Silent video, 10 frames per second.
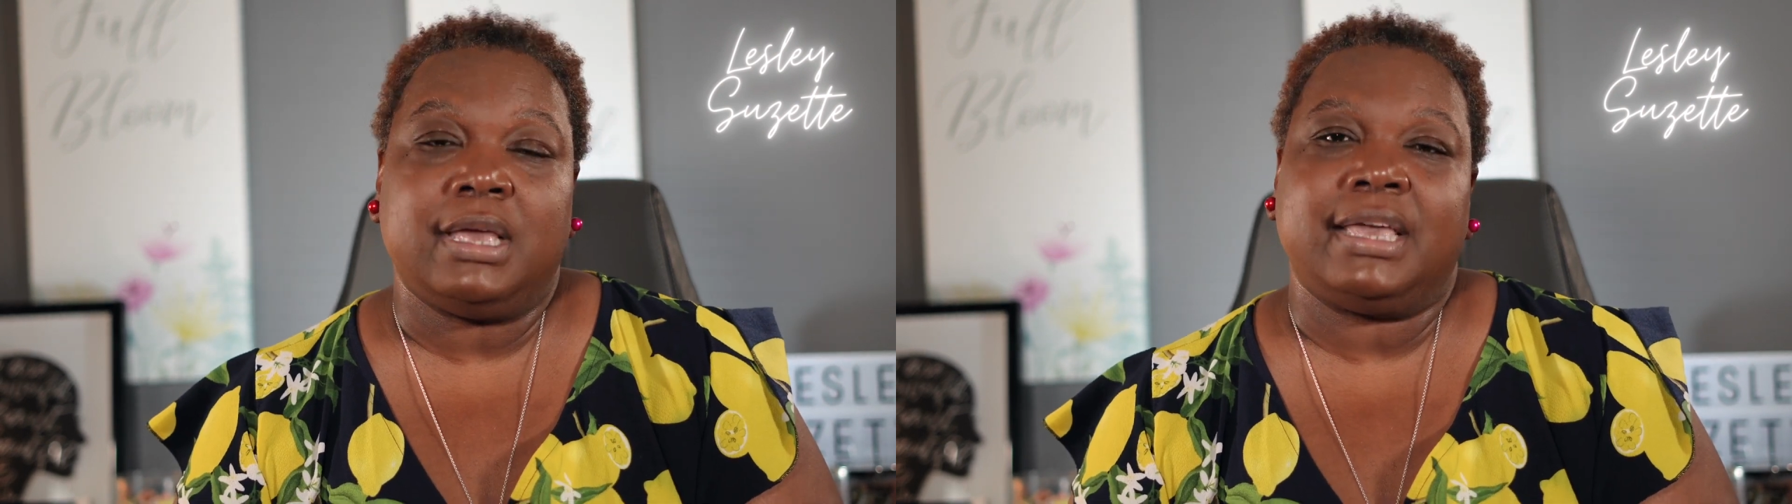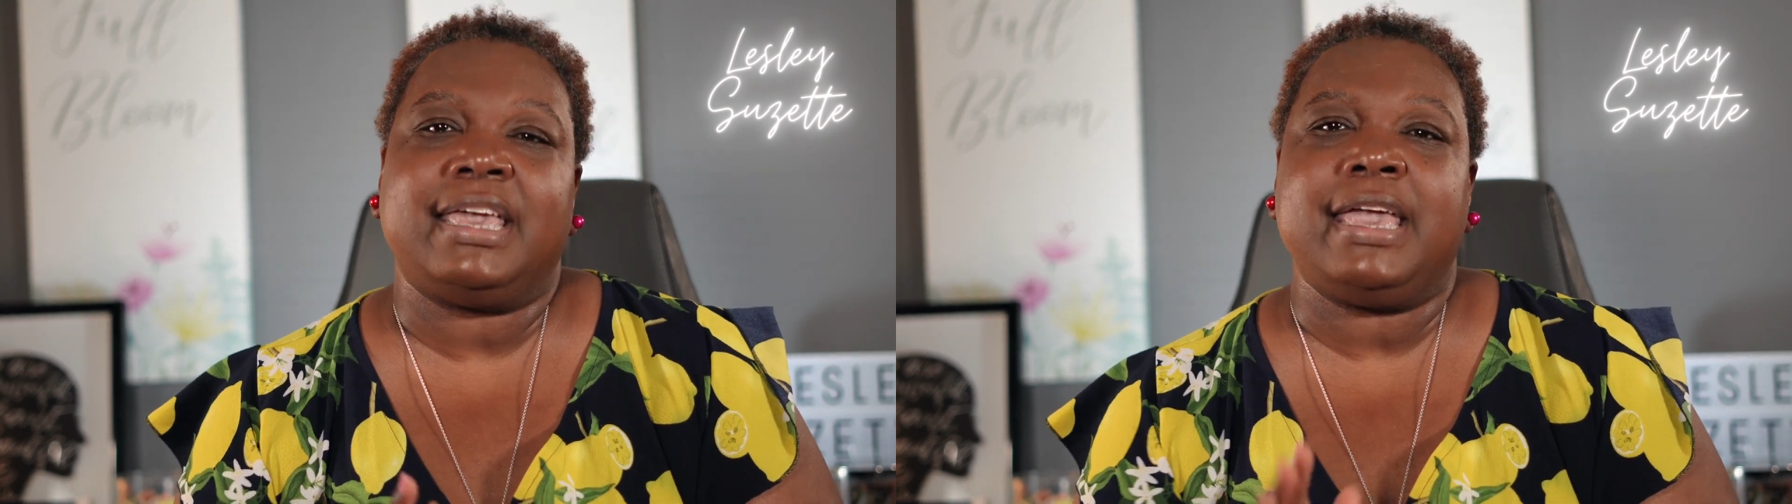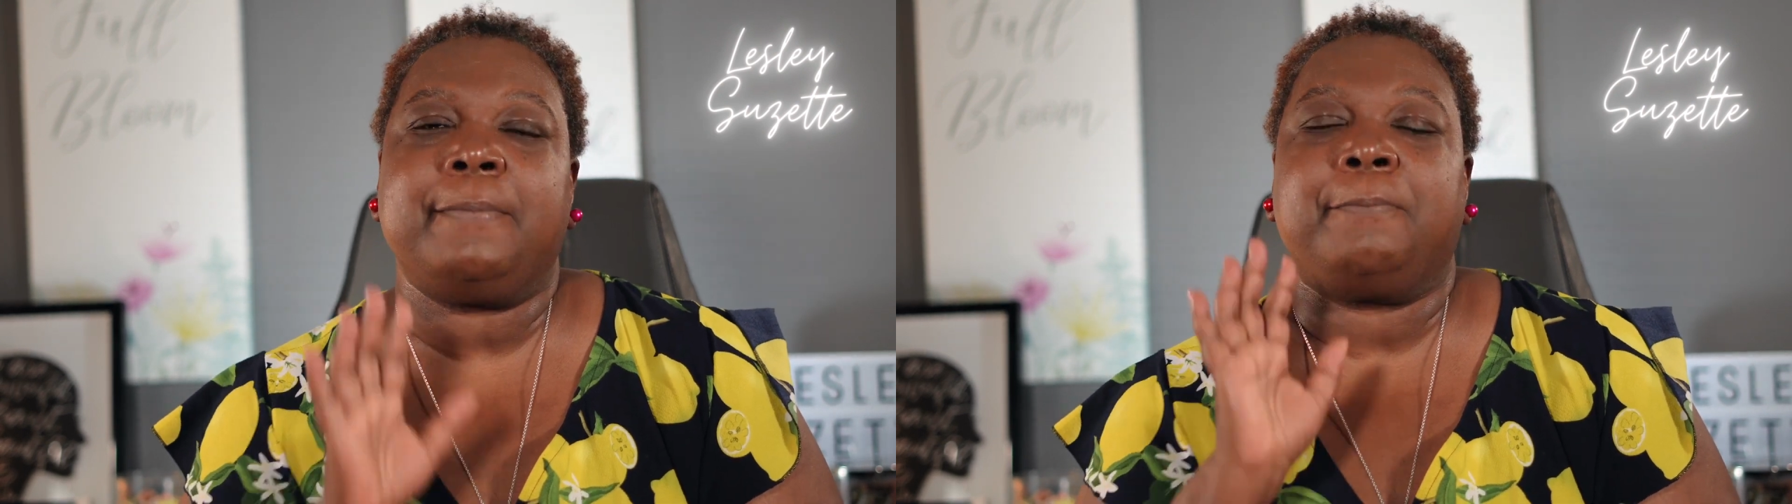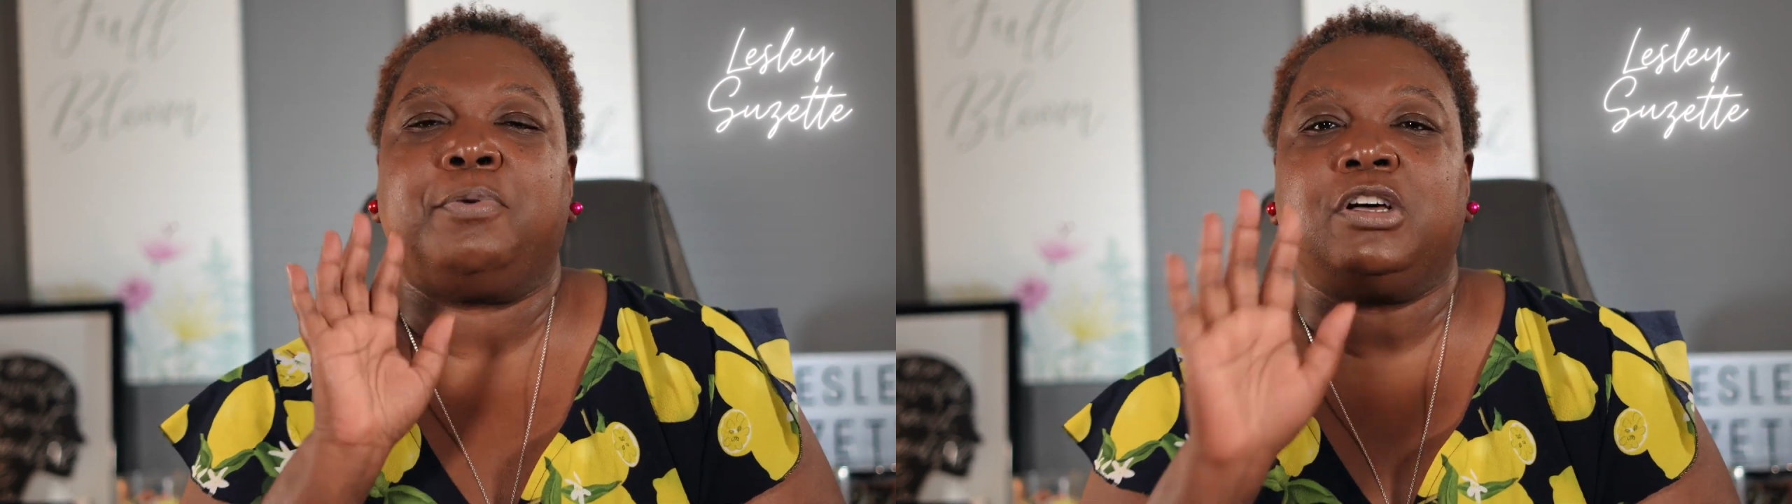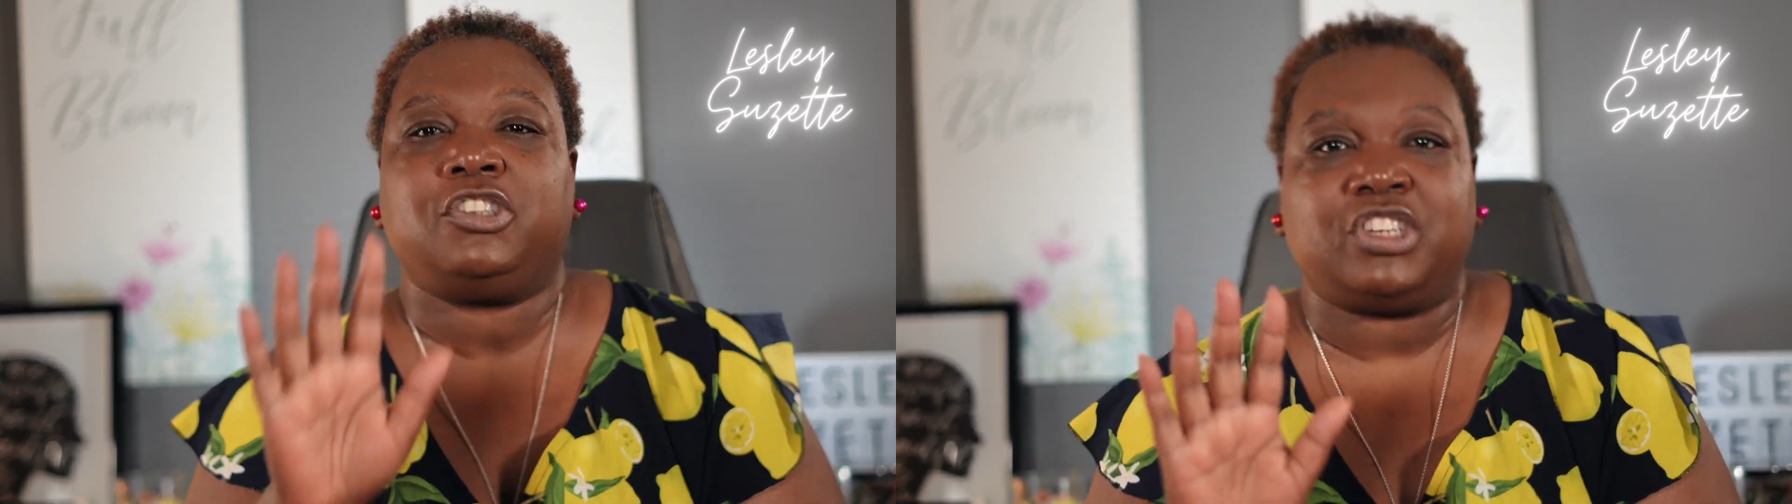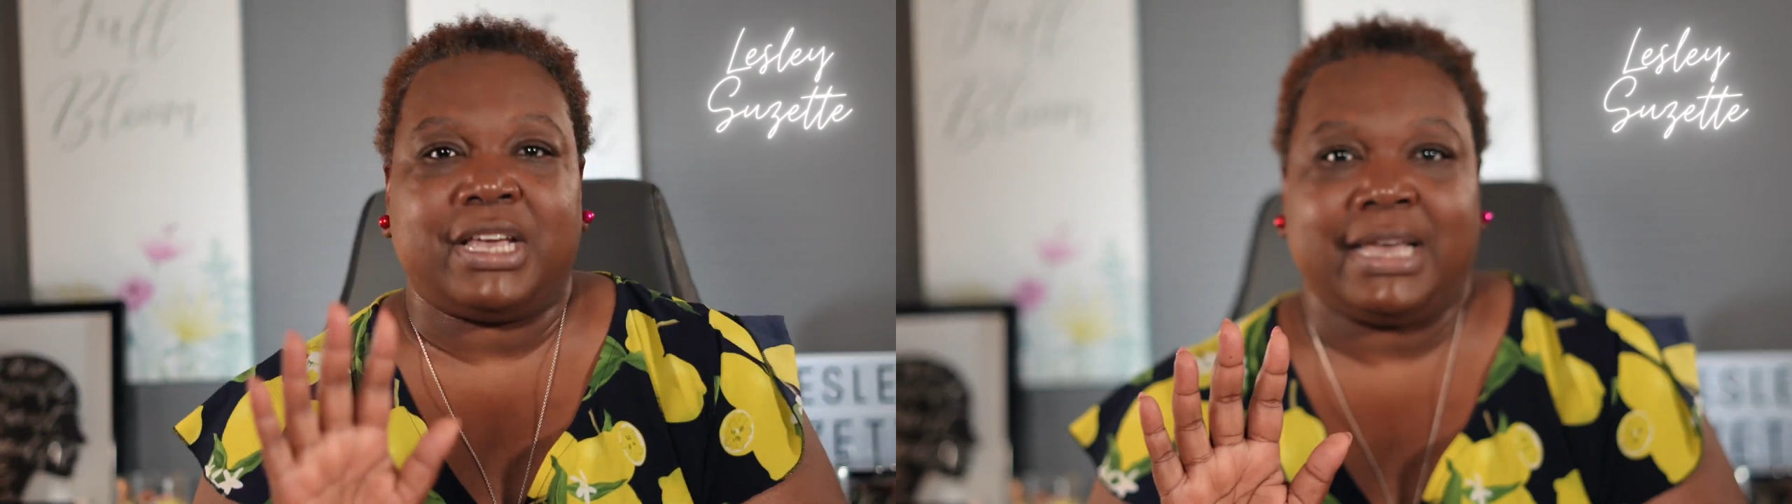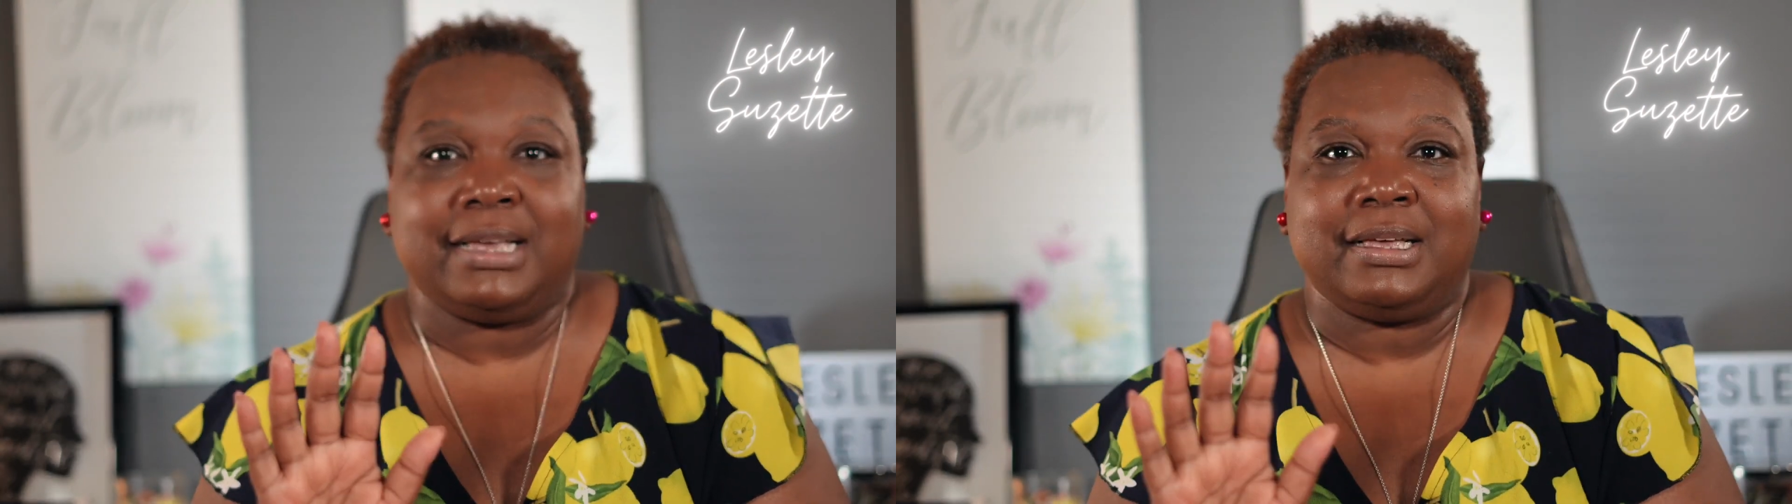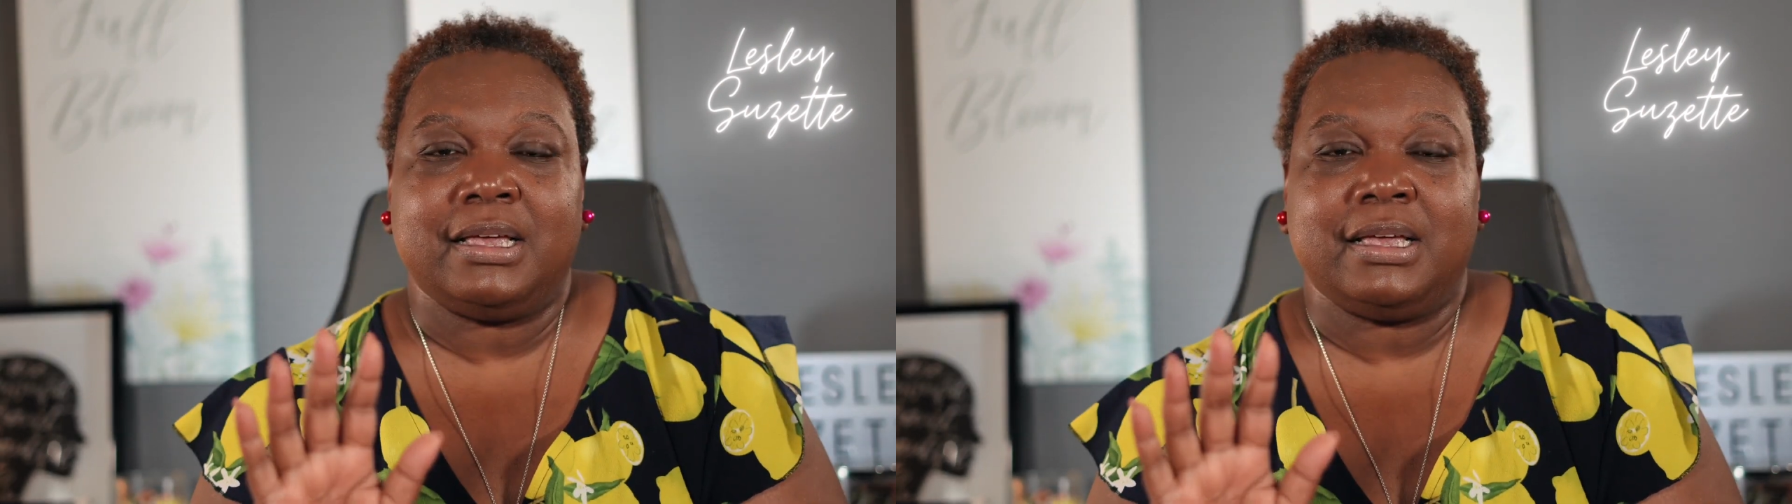Keep pushing.